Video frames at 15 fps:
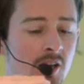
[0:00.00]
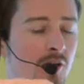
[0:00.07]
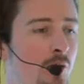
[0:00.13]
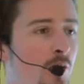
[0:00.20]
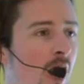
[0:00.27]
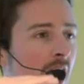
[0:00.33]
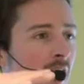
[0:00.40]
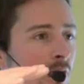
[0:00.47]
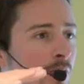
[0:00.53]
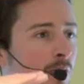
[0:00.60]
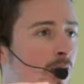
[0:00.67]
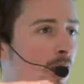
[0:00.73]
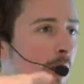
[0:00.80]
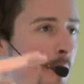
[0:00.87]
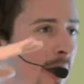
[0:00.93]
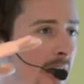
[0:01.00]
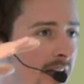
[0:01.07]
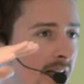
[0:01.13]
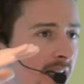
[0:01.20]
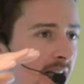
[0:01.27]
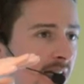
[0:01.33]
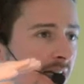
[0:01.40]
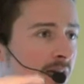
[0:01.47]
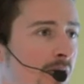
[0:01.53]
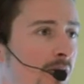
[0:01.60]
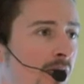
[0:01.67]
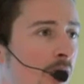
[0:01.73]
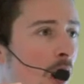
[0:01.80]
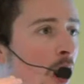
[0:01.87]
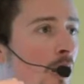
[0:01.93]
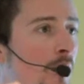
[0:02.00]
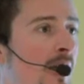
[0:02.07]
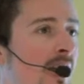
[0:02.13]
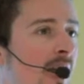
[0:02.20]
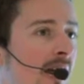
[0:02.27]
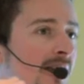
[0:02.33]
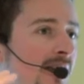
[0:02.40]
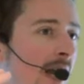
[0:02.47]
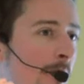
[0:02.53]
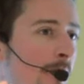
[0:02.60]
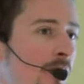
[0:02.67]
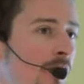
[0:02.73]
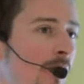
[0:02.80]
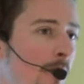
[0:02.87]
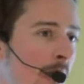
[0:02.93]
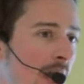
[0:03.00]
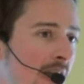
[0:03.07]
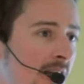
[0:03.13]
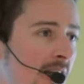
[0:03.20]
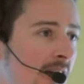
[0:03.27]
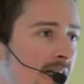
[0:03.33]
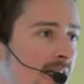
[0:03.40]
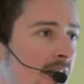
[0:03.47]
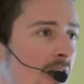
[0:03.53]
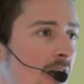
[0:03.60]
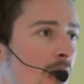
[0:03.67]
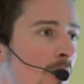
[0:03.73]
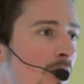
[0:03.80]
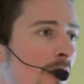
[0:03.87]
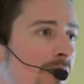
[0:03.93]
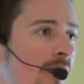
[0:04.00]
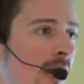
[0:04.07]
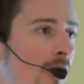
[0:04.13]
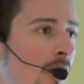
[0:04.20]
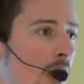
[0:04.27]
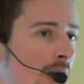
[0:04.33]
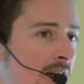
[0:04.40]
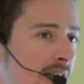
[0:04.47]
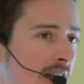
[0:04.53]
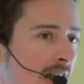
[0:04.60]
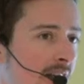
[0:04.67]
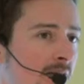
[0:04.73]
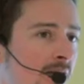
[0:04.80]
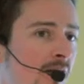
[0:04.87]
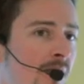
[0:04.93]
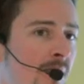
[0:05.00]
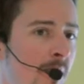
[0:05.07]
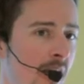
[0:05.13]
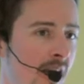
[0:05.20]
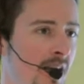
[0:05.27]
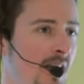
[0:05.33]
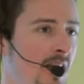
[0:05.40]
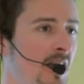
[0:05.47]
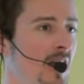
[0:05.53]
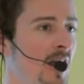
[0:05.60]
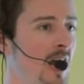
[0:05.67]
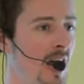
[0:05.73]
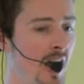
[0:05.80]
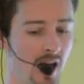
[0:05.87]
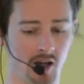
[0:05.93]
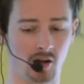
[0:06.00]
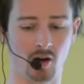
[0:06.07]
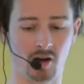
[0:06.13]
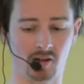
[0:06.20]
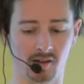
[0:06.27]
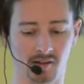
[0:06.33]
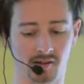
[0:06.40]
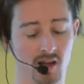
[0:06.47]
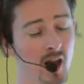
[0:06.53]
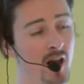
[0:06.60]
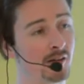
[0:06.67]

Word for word: to, to your competitors, to the already established competitors who have like contacts, who have money, and all this.